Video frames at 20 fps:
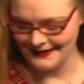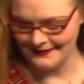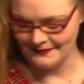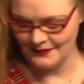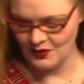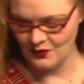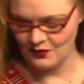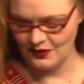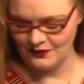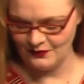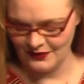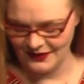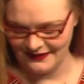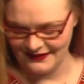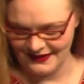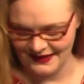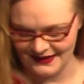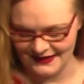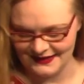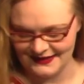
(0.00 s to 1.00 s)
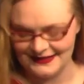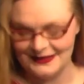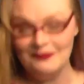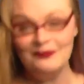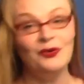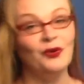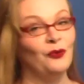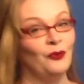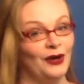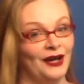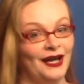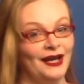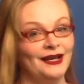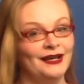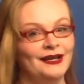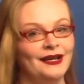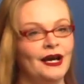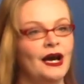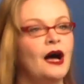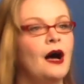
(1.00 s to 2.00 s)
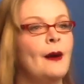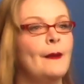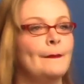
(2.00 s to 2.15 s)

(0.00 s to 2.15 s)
I'm going with the simple one,